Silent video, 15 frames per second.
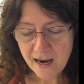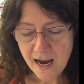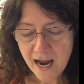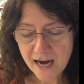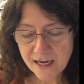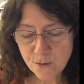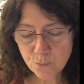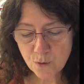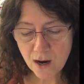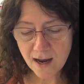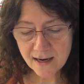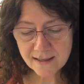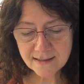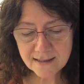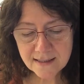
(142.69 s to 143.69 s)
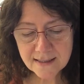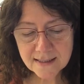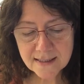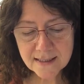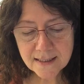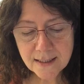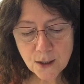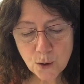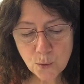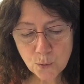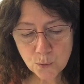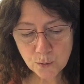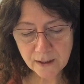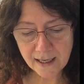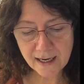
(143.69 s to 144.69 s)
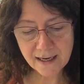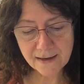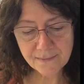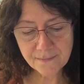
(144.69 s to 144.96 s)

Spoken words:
and he rises slowly.